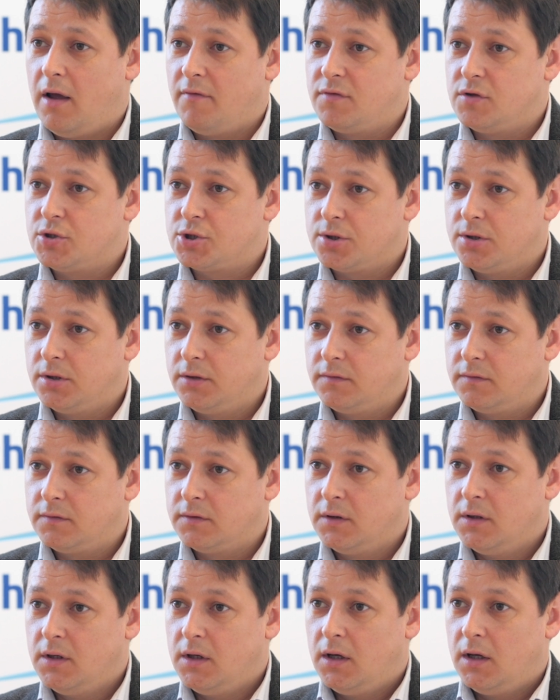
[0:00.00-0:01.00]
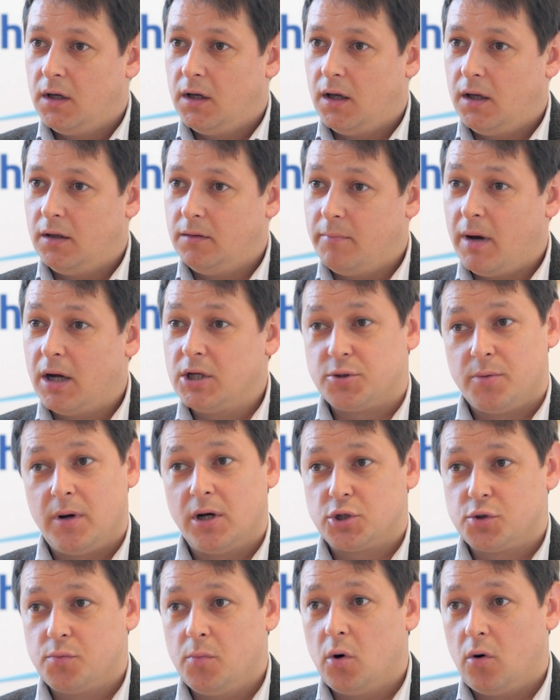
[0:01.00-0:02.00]
efficiently and
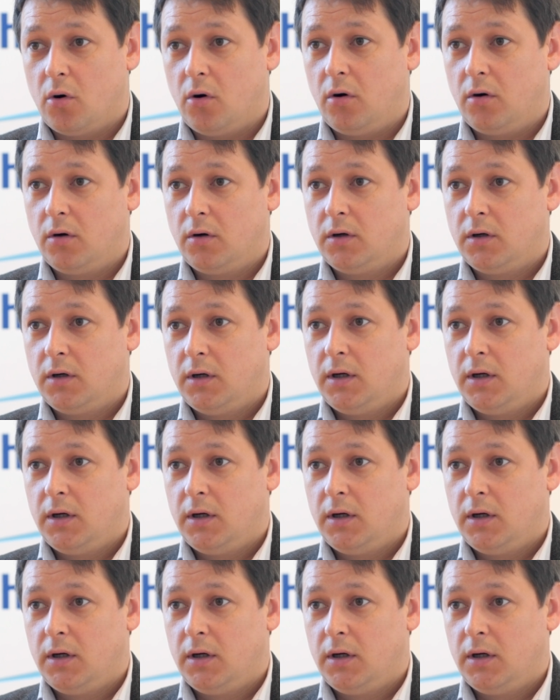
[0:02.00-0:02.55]
much more